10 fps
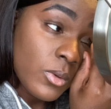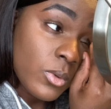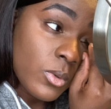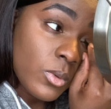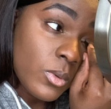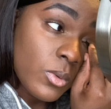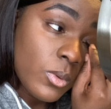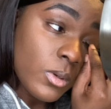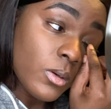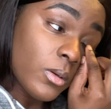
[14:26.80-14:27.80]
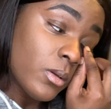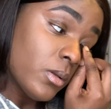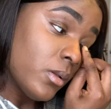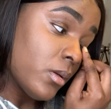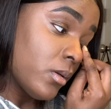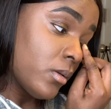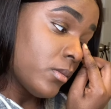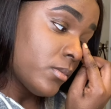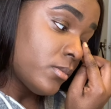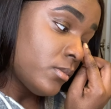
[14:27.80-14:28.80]
Whew, hold on, y'all.
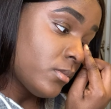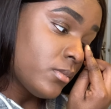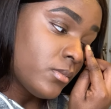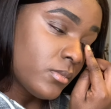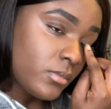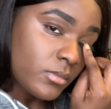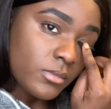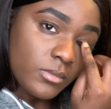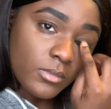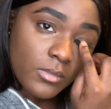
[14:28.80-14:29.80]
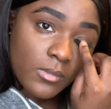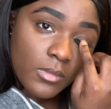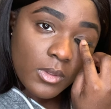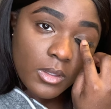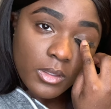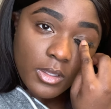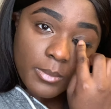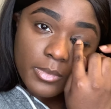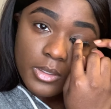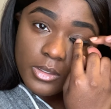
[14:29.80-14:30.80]
I think I'm
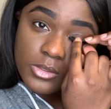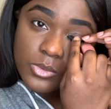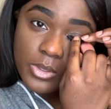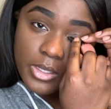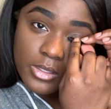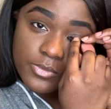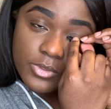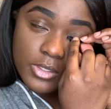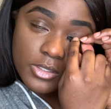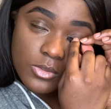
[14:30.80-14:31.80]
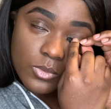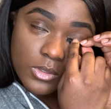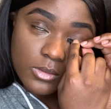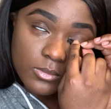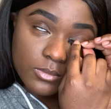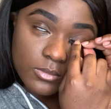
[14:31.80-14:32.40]
gonna need 2 hands for this one.